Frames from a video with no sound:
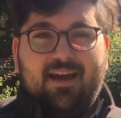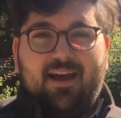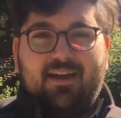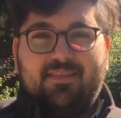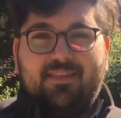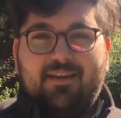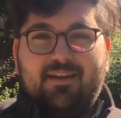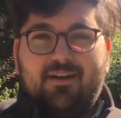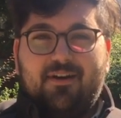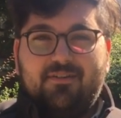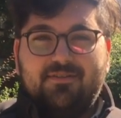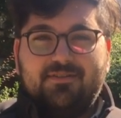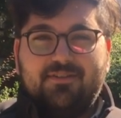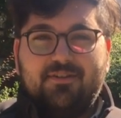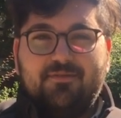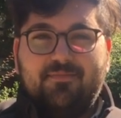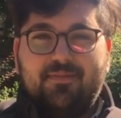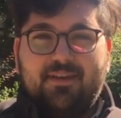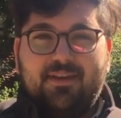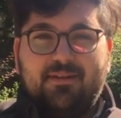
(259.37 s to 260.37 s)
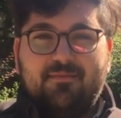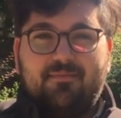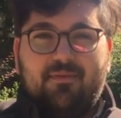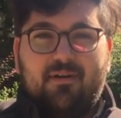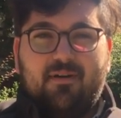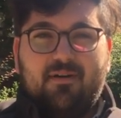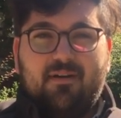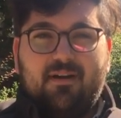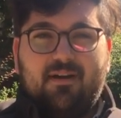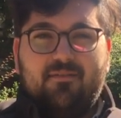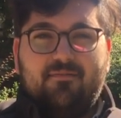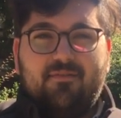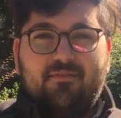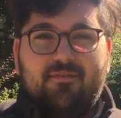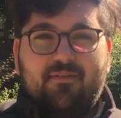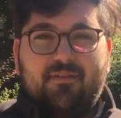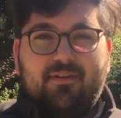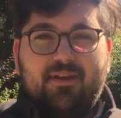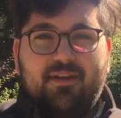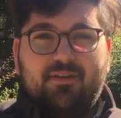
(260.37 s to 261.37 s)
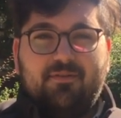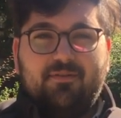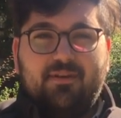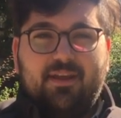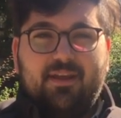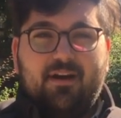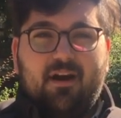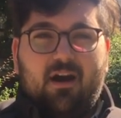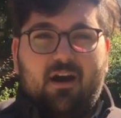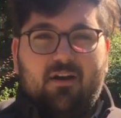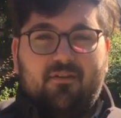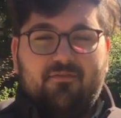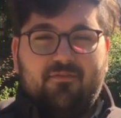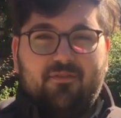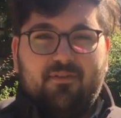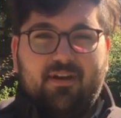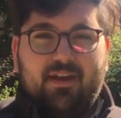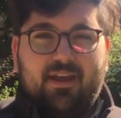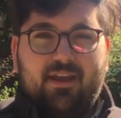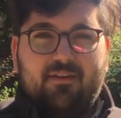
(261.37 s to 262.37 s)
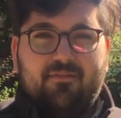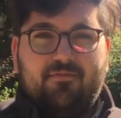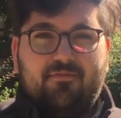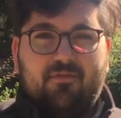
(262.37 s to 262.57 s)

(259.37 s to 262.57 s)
I think also being a part of a very unique offering